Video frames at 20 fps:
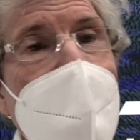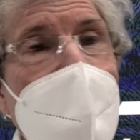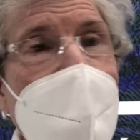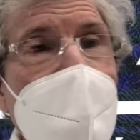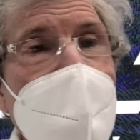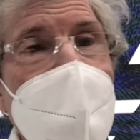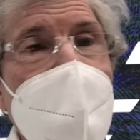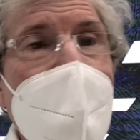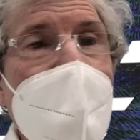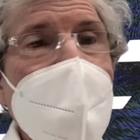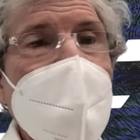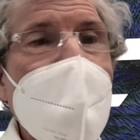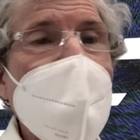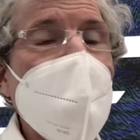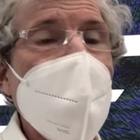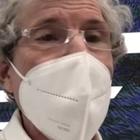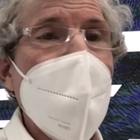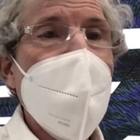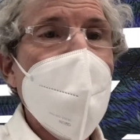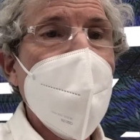is that that's
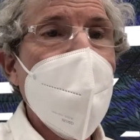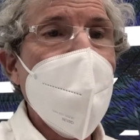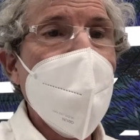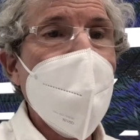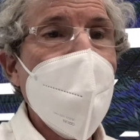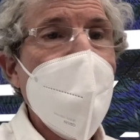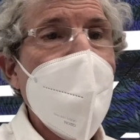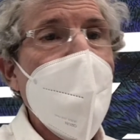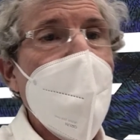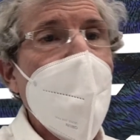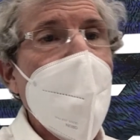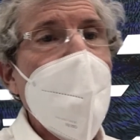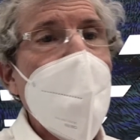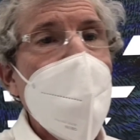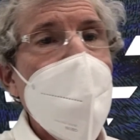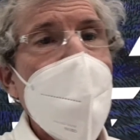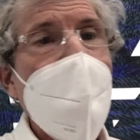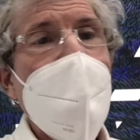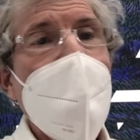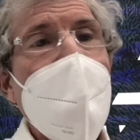my view,
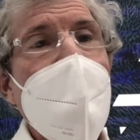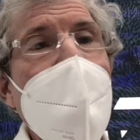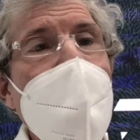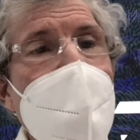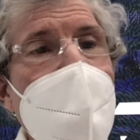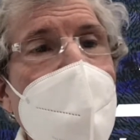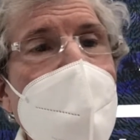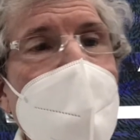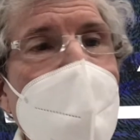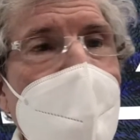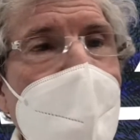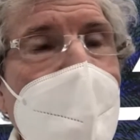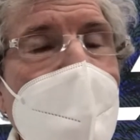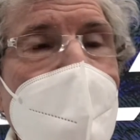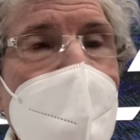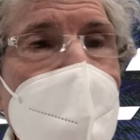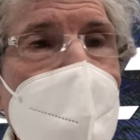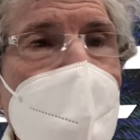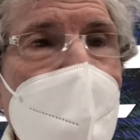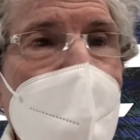that I think the
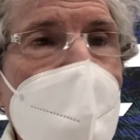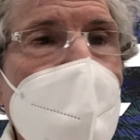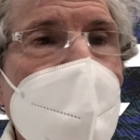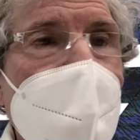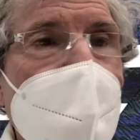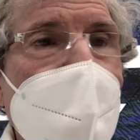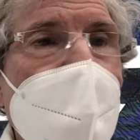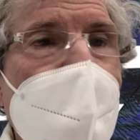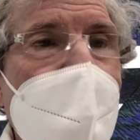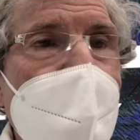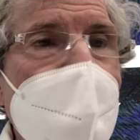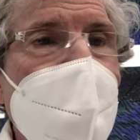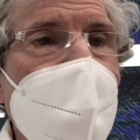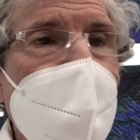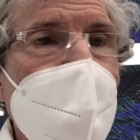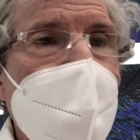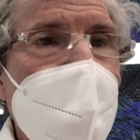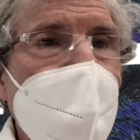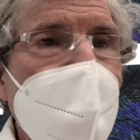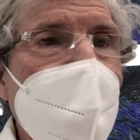framers of the
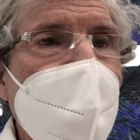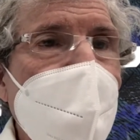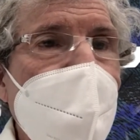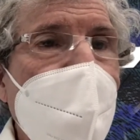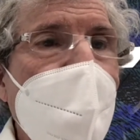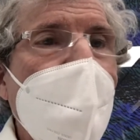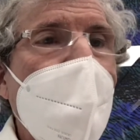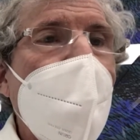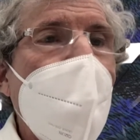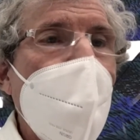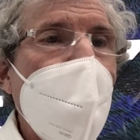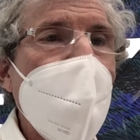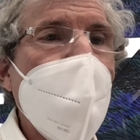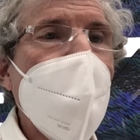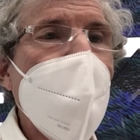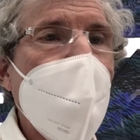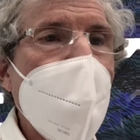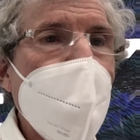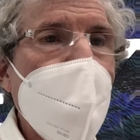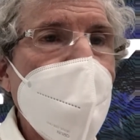Constitution would have
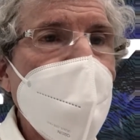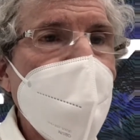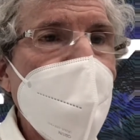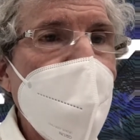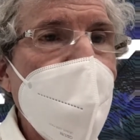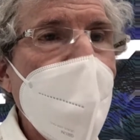wanted